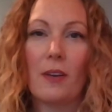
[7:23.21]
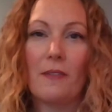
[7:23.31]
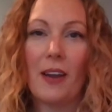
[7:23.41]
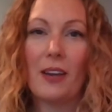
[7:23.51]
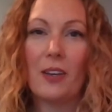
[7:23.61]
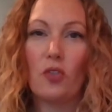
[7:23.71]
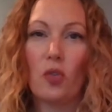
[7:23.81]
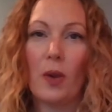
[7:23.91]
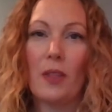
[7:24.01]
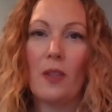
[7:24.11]
and finding
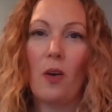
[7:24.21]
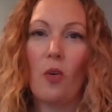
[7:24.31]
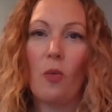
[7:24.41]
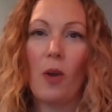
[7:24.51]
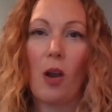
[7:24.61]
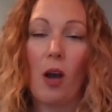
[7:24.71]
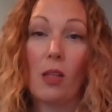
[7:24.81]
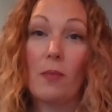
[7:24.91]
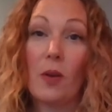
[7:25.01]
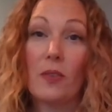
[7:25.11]
joy in the home are
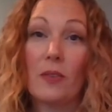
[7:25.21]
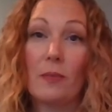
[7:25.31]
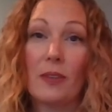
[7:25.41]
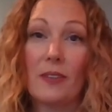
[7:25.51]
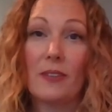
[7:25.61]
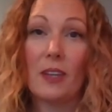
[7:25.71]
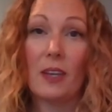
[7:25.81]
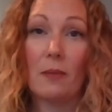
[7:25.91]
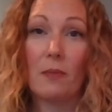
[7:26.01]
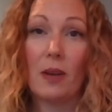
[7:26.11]
all about simplicity
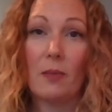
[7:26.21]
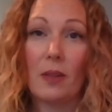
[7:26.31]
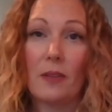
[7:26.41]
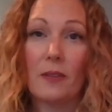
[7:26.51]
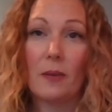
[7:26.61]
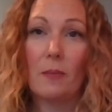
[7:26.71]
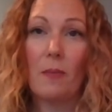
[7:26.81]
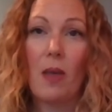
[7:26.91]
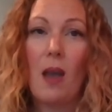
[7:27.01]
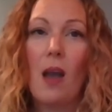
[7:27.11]
and minimalism.
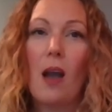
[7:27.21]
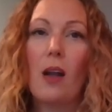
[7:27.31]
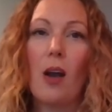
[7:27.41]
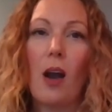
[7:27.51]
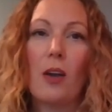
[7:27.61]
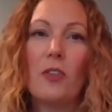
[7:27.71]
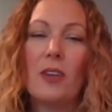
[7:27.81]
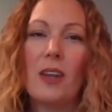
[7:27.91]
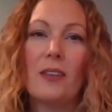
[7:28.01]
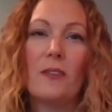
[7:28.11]
Gone are the
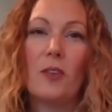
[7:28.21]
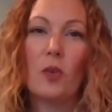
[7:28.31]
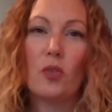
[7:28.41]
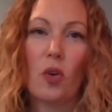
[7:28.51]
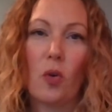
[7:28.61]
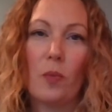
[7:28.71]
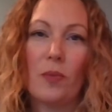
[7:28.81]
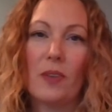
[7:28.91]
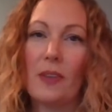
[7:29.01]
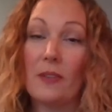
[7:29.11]
days of huge
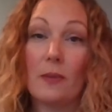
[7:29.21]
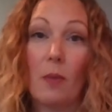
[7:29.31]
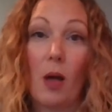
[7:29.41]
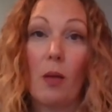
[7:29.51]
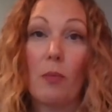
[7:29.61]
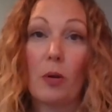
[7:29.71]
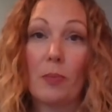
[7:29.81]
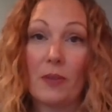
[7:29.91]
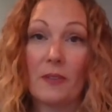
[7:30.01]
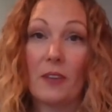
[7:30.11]
homes, and small,
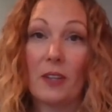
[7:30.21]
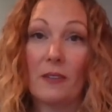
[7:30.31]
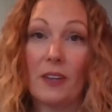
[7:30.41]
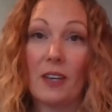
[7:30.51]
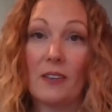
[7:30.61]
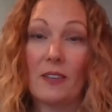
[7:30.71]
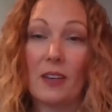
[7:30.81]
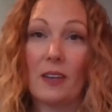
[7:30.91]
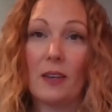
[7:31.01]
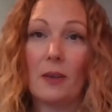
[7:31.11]
purposeful living is
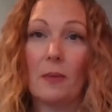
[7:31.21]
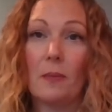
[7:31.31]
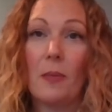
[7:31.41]
in.